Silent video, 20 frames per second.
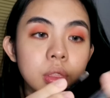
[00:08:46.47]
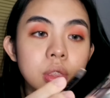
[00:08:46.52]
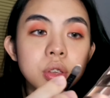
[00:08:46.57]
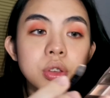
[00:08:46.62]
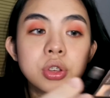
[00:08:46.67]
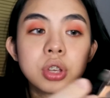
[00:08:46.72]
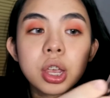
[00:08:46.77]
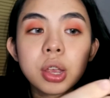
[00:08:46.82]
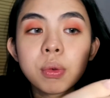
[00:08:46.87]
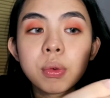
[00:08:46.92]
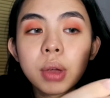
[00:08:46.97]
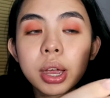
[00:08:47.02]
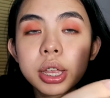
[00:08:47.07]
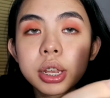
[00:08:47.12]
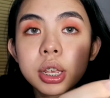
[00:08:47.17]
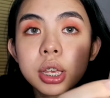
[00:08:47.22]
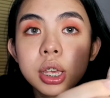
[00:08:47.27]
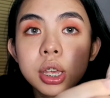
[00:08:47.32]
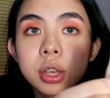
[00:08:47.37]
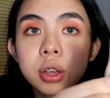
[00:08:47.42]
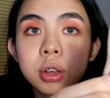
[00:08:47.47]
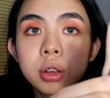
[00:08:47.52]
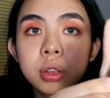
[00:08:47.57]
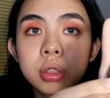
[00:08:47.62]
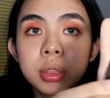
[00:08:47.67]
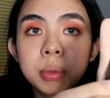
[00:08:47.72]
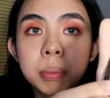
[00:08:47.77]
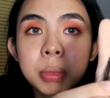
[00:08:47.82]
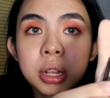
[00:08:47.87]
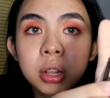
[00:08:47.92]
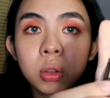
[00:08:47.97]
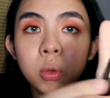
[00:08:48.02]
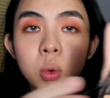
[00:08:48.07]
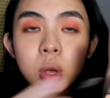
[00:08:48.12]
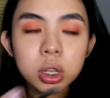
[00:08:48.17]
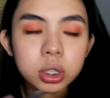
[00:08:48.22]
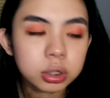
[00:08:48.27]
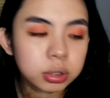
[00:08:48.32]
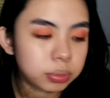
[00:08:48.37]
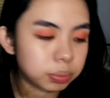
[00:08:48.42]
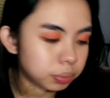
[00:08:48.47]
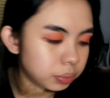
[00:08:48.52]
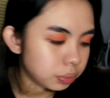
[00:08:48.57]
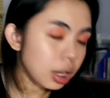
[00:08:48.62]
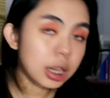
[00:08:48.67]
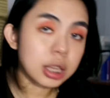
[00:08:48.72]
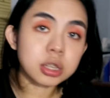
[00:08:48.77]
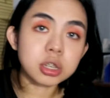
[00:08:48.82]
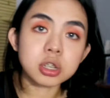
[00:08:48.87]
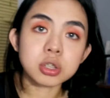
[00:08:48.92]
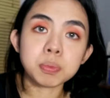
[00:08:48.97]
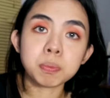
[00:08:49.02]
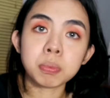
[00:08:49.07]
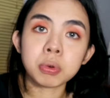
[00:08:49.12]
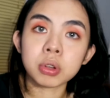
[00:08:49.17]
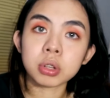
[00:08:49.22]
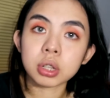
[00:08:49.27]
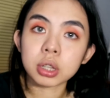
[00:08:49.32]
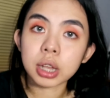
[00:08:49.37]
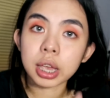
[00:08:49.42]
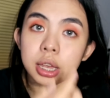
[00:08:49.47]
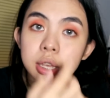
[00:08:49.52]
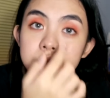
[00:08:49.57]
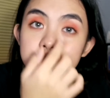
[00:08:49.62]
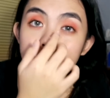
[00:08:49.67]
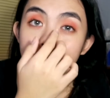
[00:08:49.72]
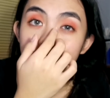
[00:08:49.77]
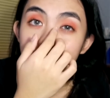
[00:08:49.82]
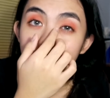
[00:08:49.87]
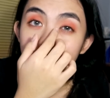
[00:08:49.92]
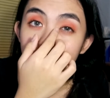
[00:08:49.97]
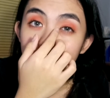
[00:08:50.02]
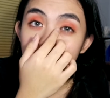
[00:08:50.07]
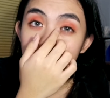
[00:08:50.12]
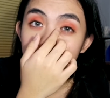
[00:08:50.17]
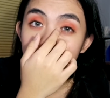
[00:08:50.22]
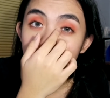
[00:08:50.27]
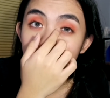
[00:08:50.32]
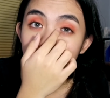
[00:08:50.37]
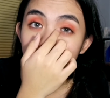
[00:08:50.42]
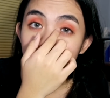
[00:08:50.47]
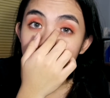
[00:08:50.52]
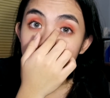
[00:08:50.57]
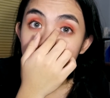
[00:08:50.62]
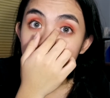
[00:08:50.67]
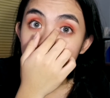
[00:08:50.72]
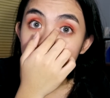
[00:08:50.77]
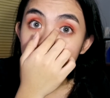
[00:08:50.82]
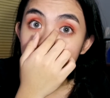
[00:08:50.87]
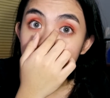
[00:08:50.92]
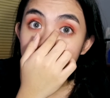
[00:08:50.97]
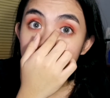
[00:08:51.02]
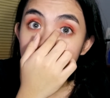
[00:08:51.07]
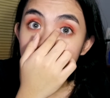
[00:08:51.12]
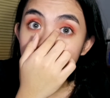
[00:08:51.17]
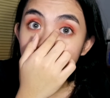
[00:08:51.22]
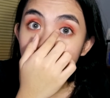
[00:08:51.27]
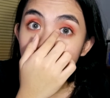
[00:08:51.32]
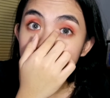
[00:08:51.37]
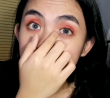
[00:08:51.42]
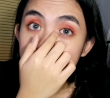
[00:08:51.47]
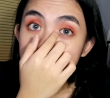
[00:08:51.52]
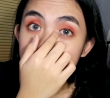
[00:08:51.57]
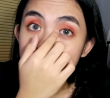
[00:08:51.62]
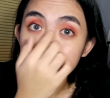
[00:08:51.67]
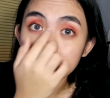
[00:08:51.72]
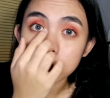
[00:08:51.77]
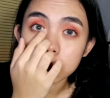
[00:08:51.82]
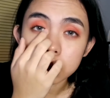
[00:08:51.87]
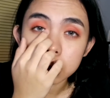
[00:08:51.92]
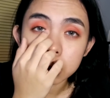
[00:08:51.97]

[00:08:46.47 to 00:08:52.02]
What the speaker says: this shade right here, the middle one, and just put like some on the inner corner.